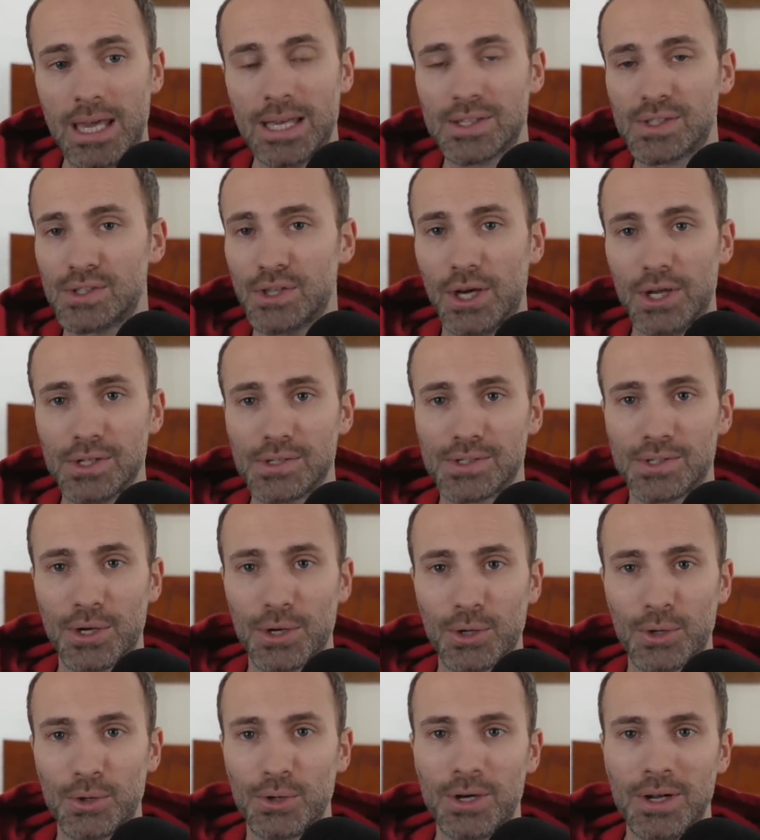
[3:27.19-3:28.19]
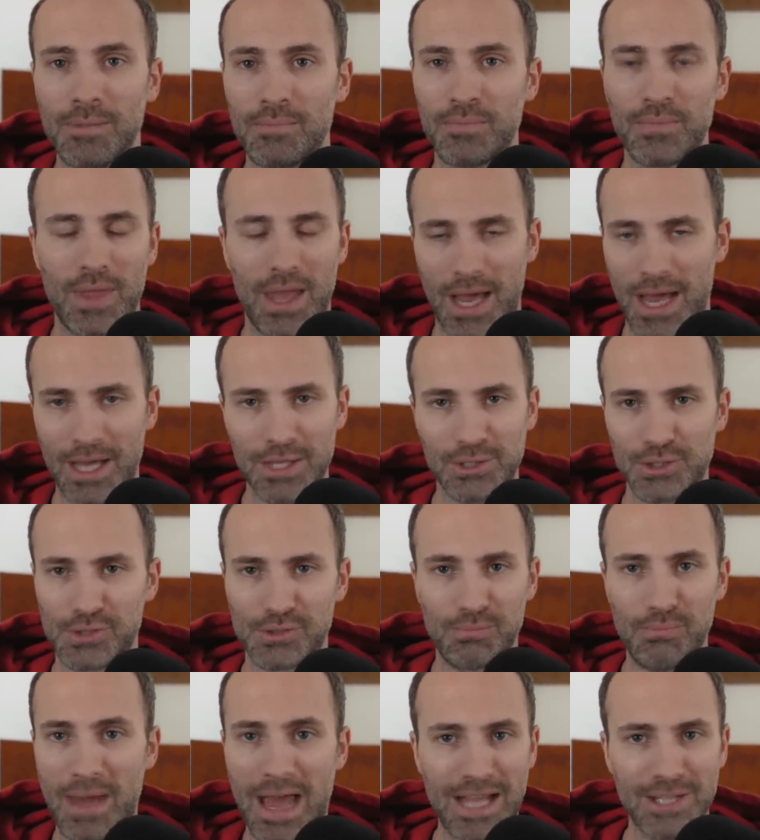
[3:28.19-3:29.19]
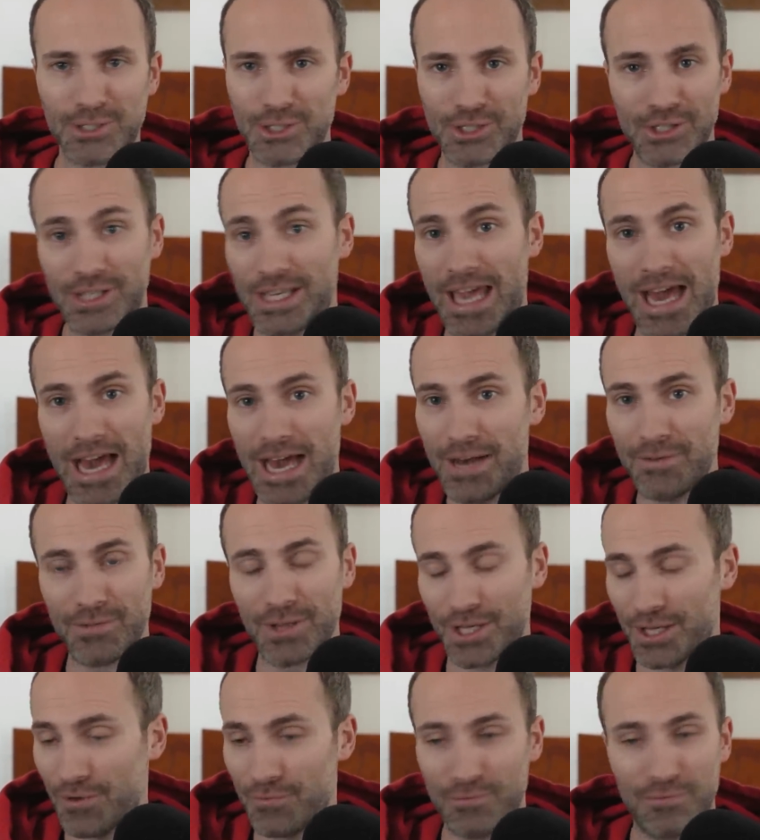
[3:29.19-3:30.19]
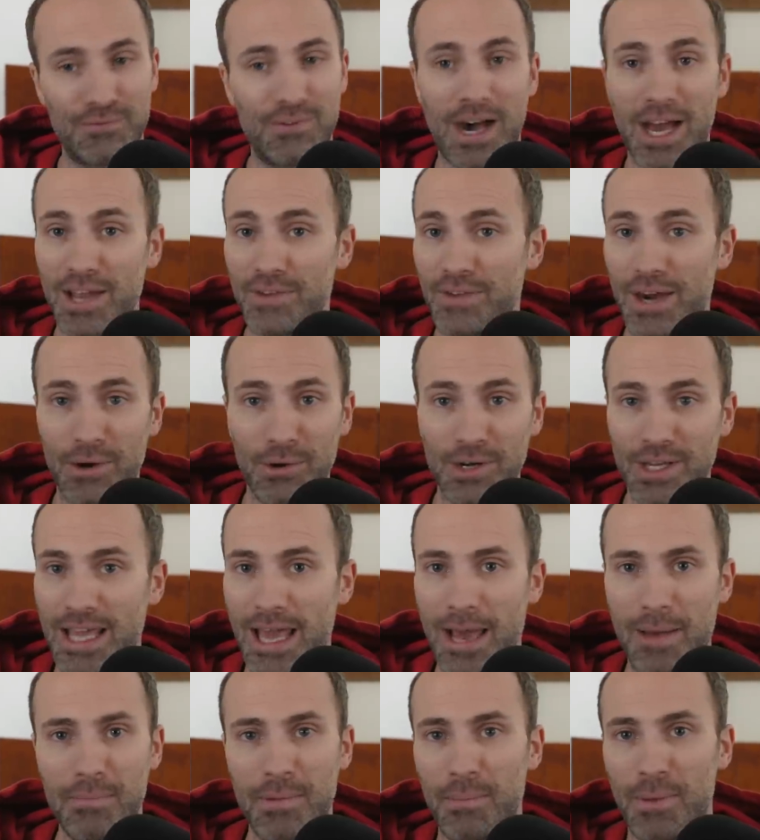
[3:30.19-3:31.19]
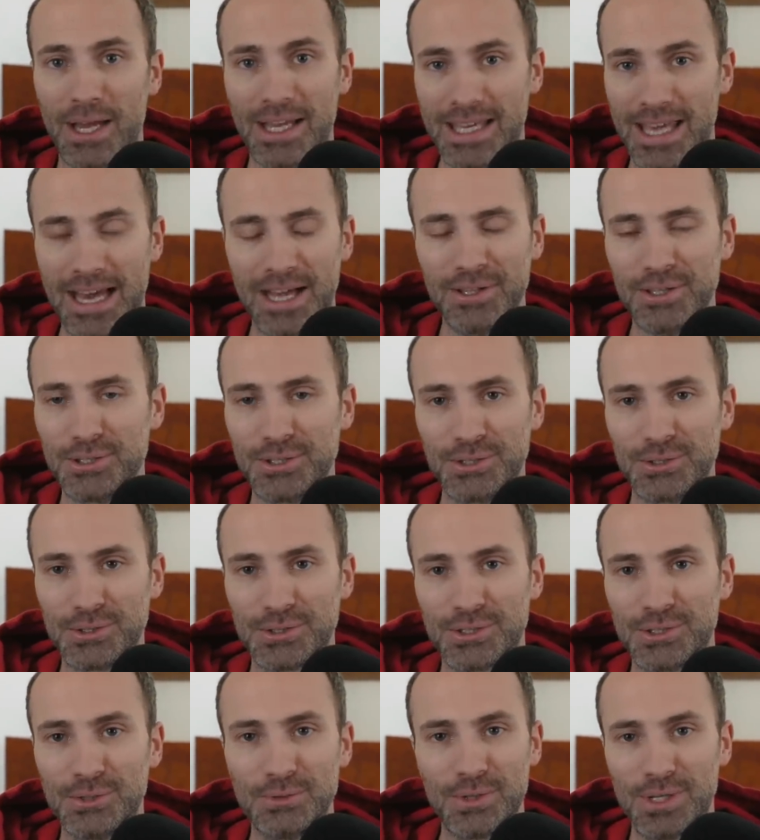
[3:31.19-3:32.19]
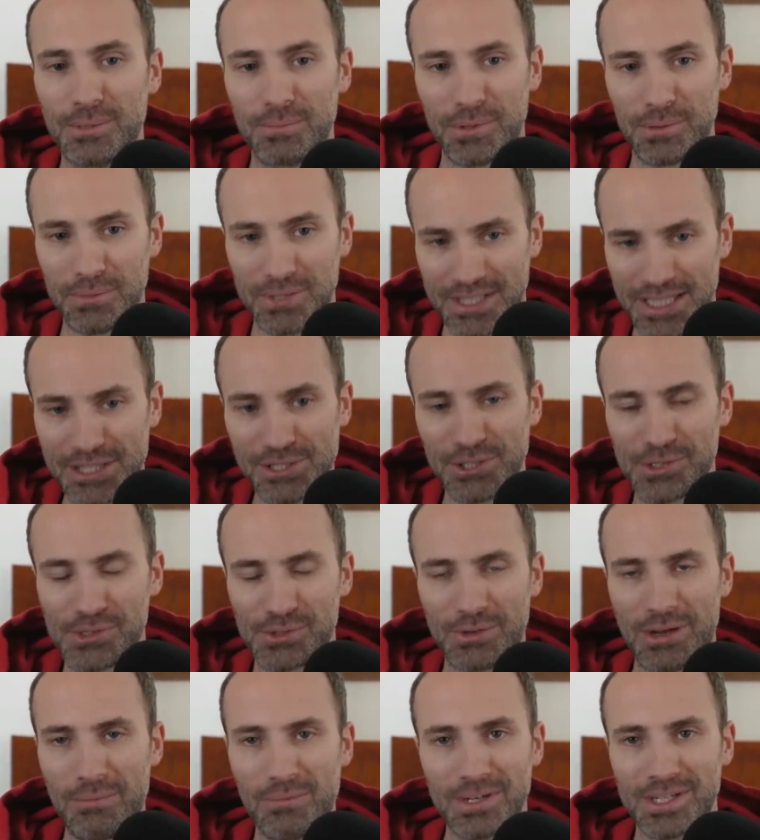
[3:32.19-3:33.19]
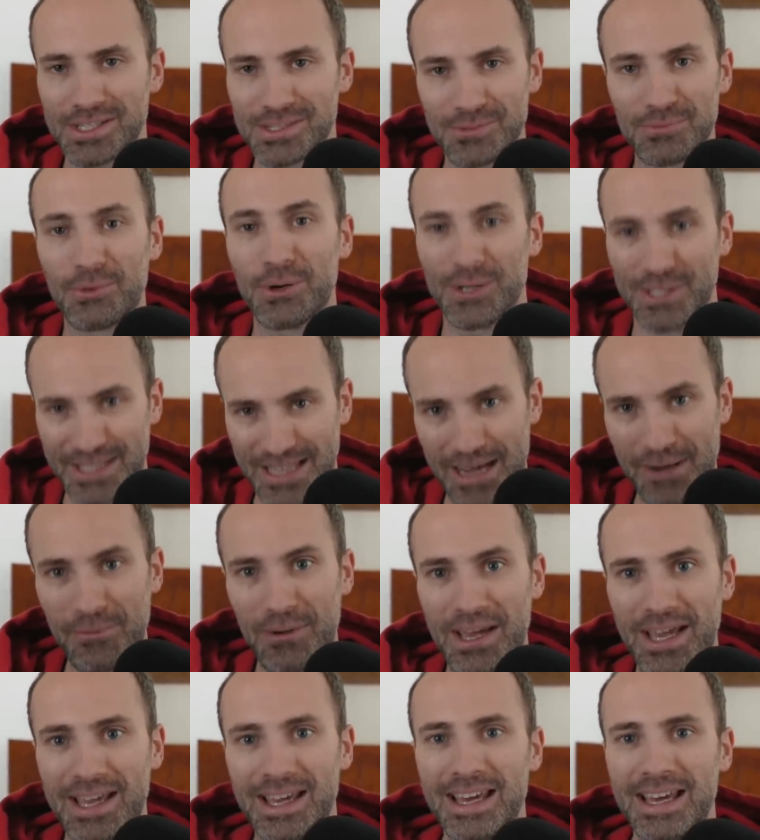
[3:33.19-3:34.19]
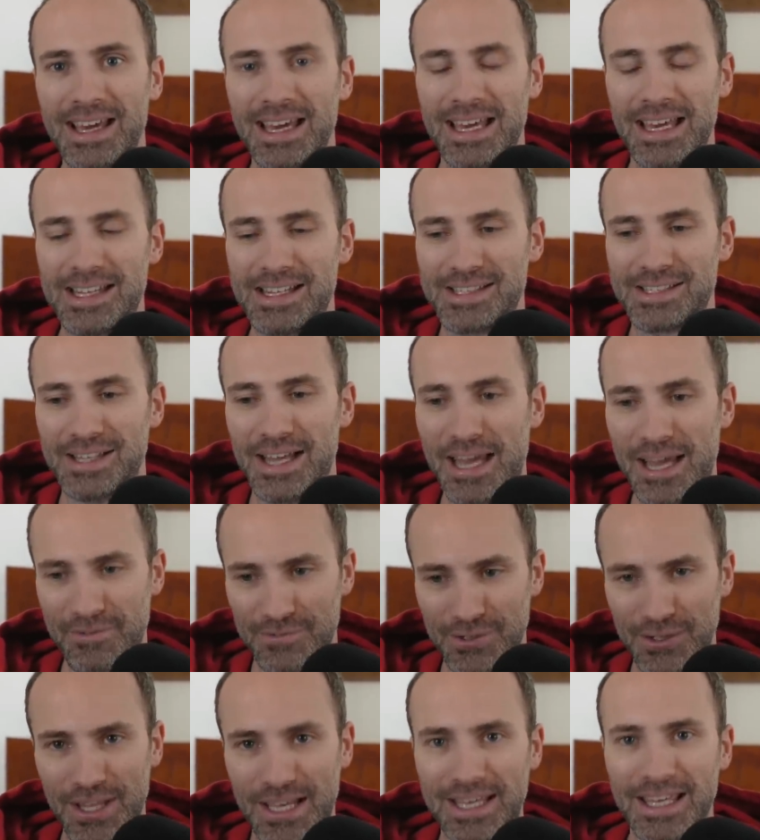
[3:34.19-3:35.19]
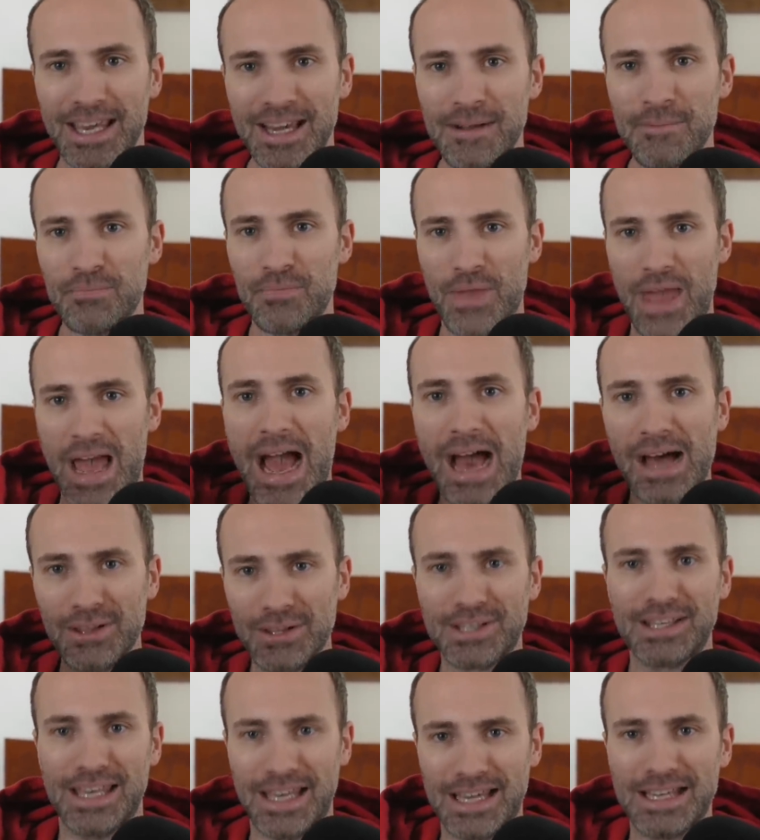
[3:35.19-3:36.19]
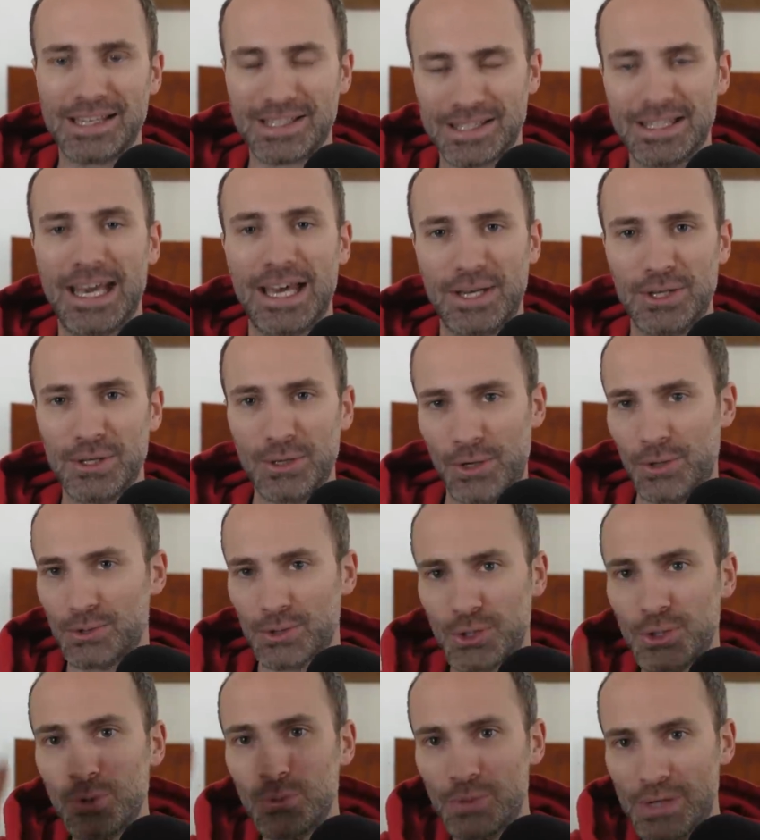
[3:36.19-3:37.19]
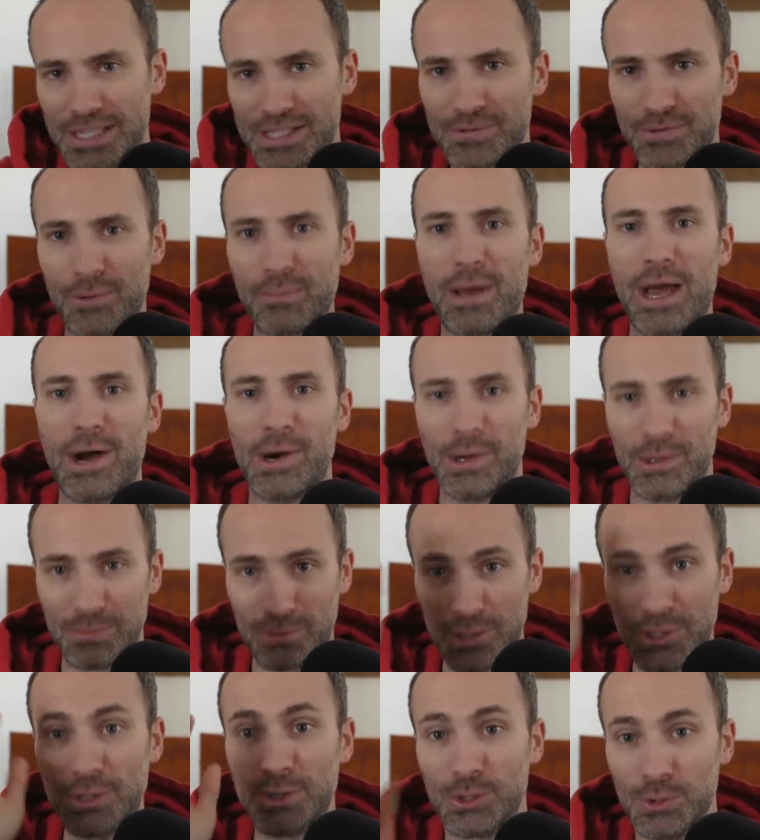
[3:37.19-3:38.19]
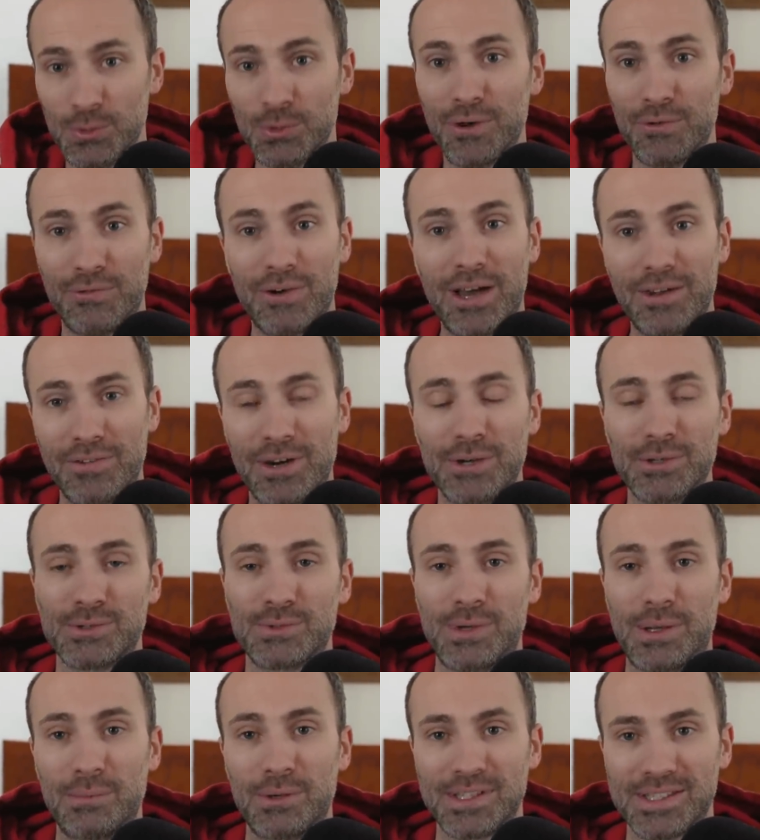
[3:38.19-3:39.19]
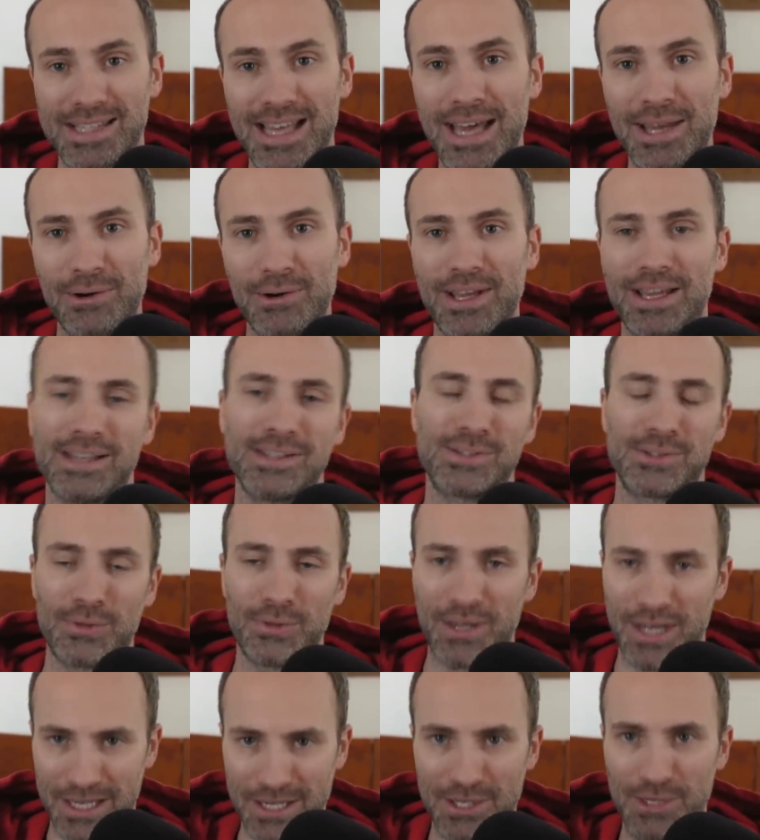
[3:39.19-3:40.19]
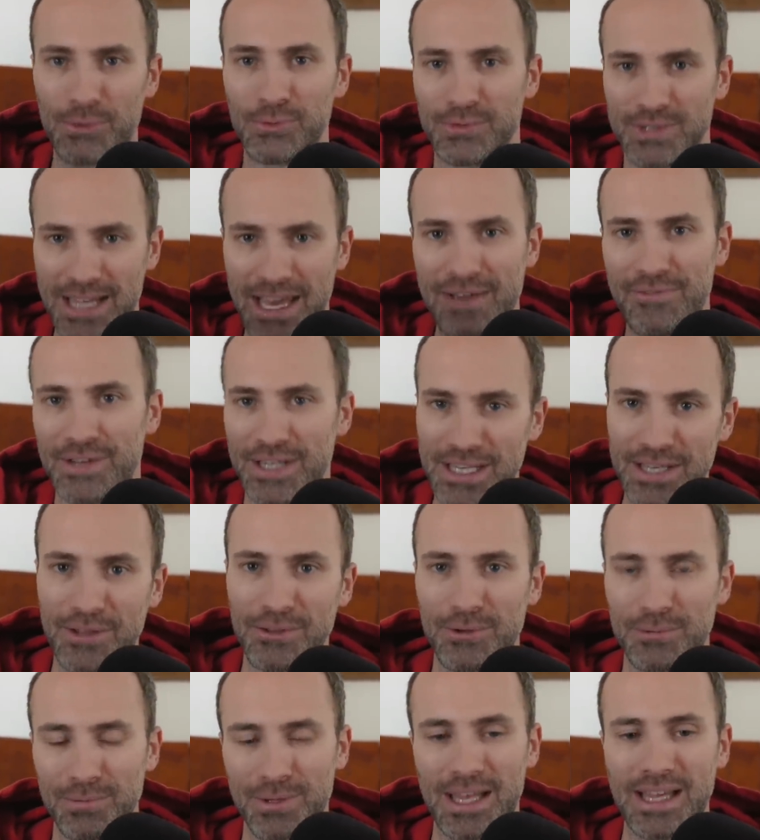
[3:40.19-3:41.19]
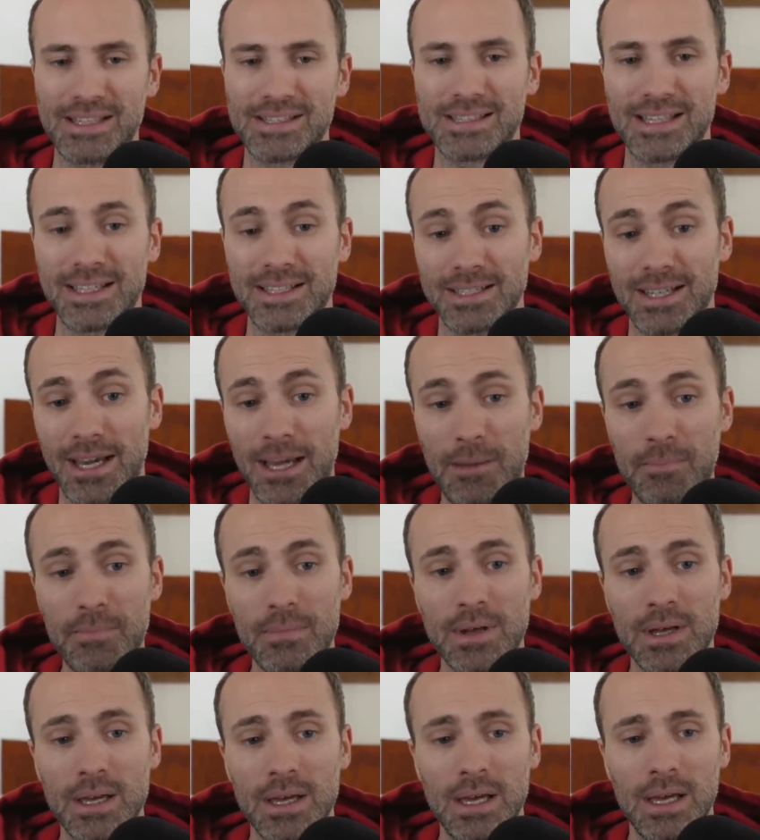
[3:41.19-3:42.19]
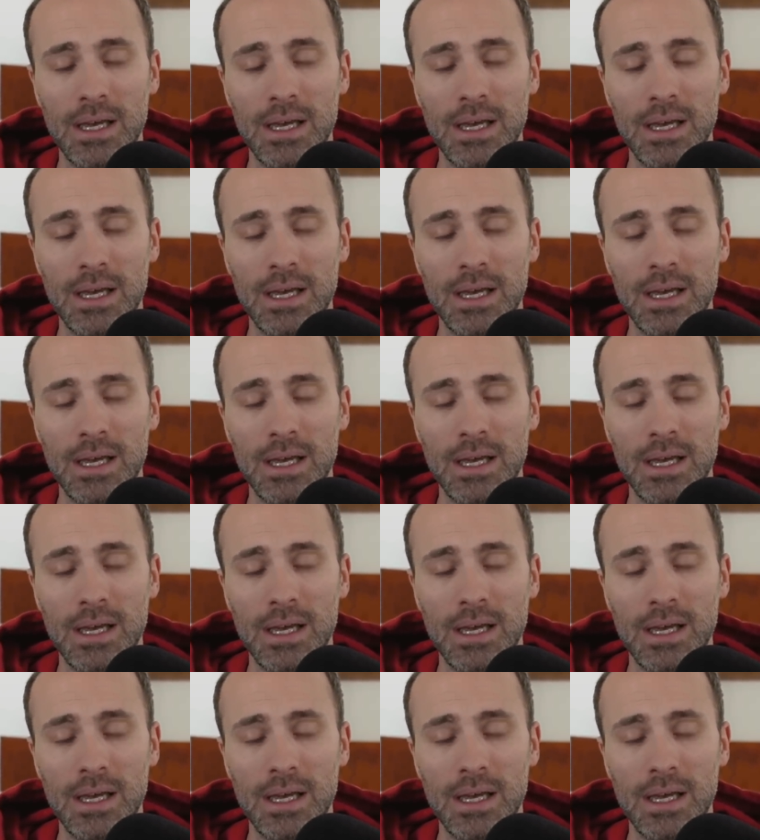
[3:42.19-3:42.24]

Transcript: It's not as though I just magically have like a 5-hour gap in my calendar to do an implementation stream. It doesn't work that way. It is I have to like allocate that, you know, 2 weeks from now I'm going to do a 5-hour stream on Saturday so that I don't have any other plans that time.